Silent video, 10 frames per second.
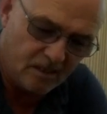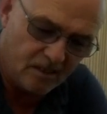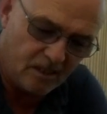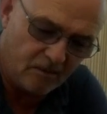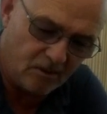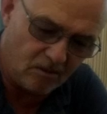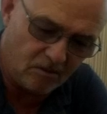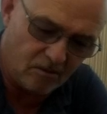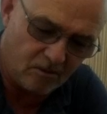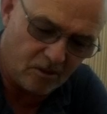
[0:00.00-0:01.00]
Yeah,
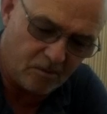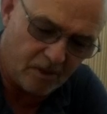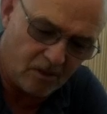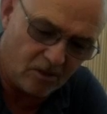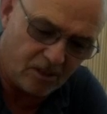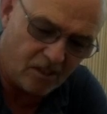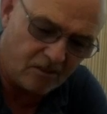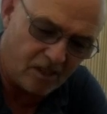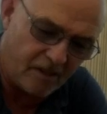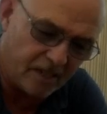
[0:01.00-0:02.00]
because we've got
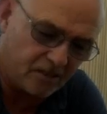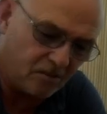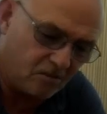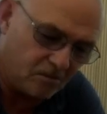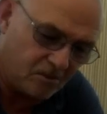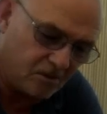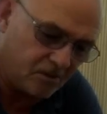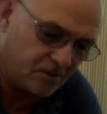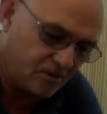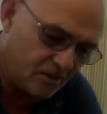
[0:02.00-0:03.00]
Coco axles,
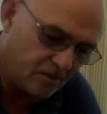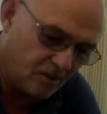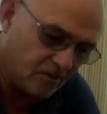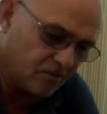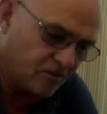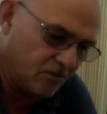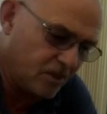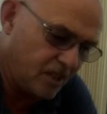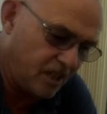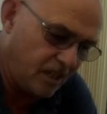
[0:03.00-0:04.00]
so we've got
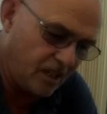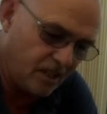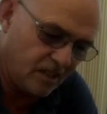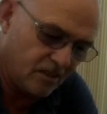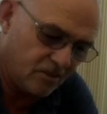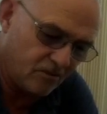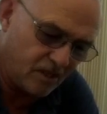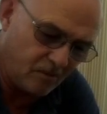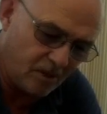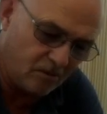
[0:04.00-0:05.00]
three
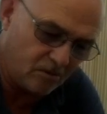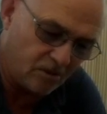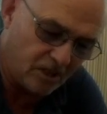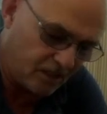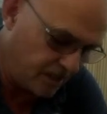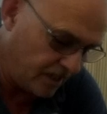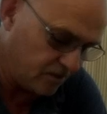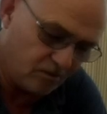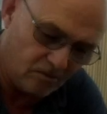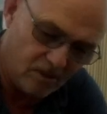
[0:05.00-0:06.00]
wheels on each axle.